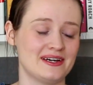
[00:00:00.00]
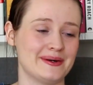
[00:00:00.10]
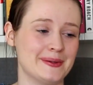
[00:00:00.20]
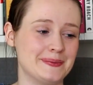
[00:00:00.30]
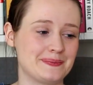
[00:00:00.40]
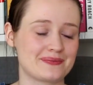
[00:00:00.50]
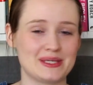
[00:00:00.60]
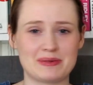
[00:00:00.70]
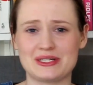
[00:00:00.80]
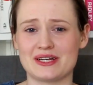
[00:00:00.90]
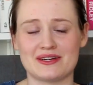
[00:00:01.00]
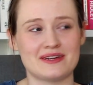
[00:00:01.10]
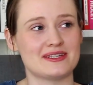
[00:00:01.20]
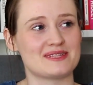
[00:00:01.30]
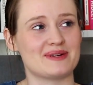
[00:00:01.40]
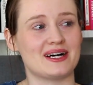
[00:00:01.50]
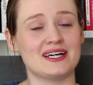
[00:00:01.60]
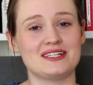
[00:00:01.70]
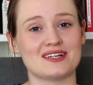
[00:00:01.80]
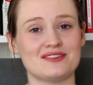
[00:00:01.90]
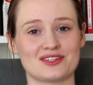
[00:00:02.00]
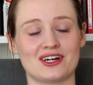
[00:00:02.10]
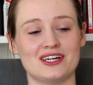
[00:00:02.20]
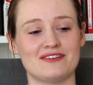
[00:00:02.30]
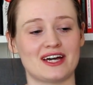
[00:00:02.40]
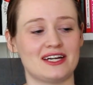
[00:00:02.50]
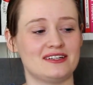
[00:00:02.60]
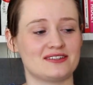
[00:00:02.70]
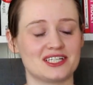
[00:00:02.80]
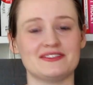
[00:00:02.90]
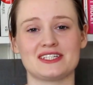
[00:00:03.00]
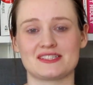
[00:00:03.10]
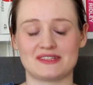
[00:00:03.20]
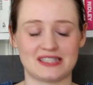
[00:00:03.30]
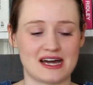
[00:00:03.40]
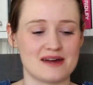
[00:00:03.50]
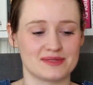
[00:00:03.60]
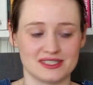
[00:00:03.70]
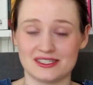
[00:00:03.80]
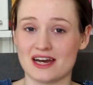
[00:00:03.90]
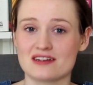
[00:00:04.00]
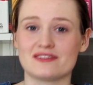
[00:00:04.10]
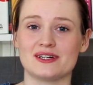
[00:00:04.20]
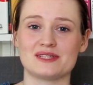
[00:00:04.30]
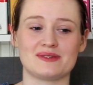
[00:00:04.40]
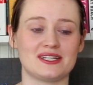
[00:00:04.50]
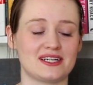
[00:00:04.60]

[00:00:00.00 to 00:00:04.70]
probably don't know this, but I don't drive, and driving is something that absolutely terrifies me.